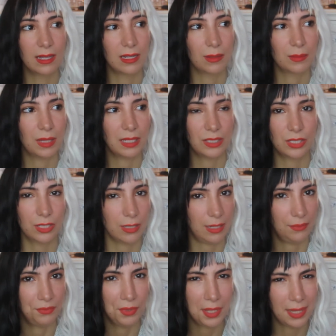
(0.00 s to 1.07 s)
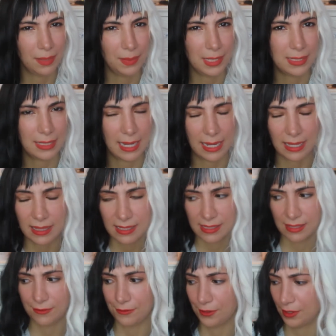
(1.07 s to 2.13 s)
I'm like, should I really be saying this
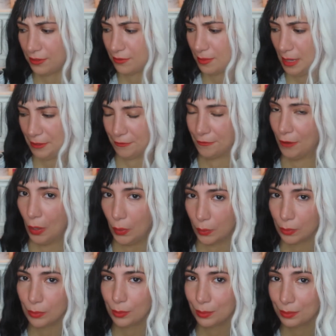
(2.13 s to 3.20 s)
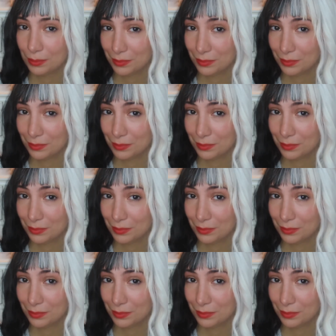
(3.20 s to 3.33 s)
in front of my phone?